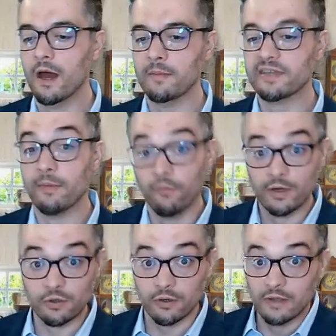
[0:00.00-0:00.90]
some of
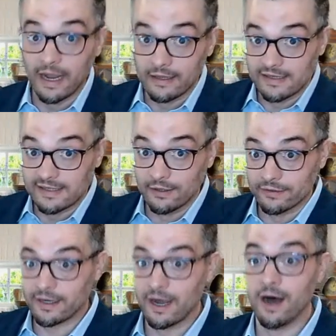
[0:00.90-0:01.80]
which are likely still to
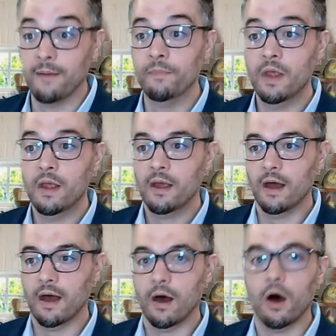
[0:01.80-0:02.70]
come
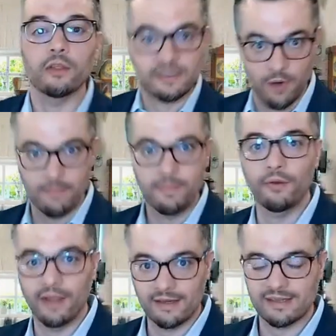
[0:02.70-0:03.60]
on the smart
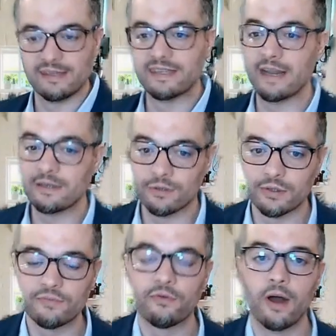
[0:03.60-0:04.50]
buildings and sensors
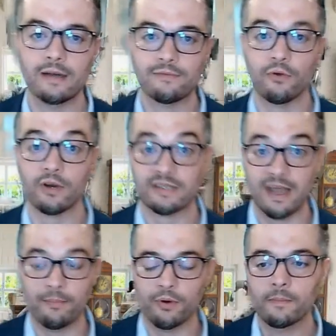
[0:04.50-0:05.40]
front, for
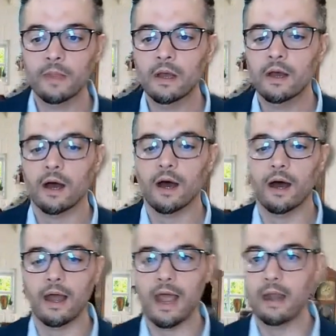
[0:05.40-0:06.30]
example.
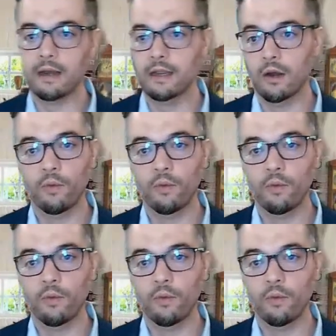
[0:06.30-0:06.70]
And we